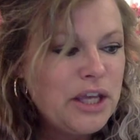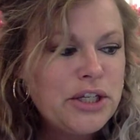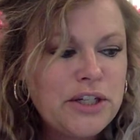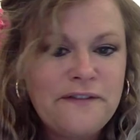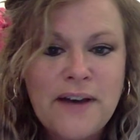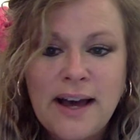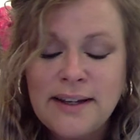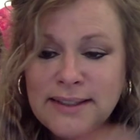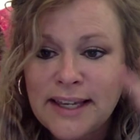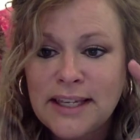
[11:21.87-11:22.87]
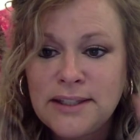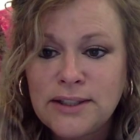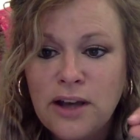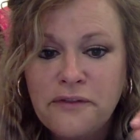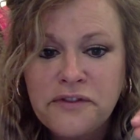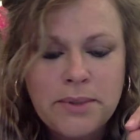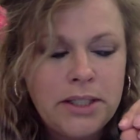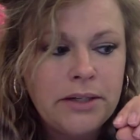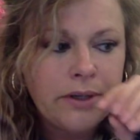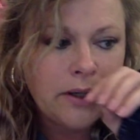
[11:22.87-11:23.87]
Chiffon is like a soft
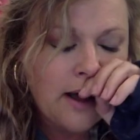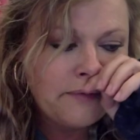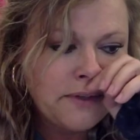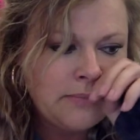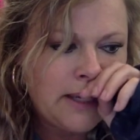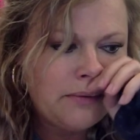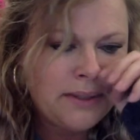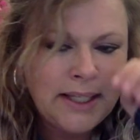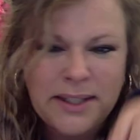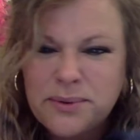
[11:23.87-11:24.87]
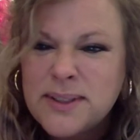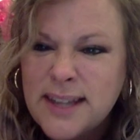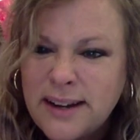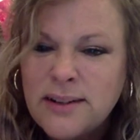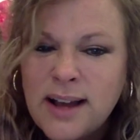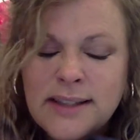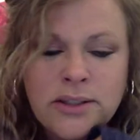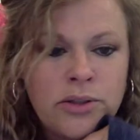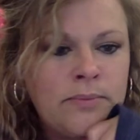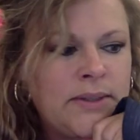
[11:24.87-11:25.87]
material often made with dance recital
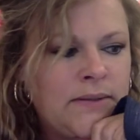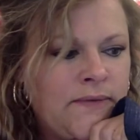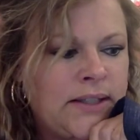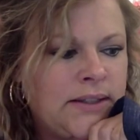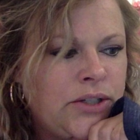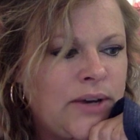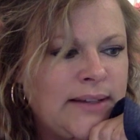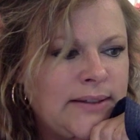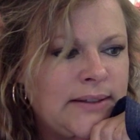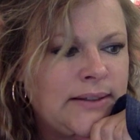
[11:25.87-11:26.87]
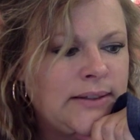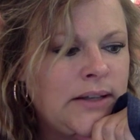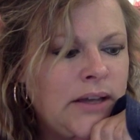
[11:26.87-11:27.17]
costumes and fancy dresses.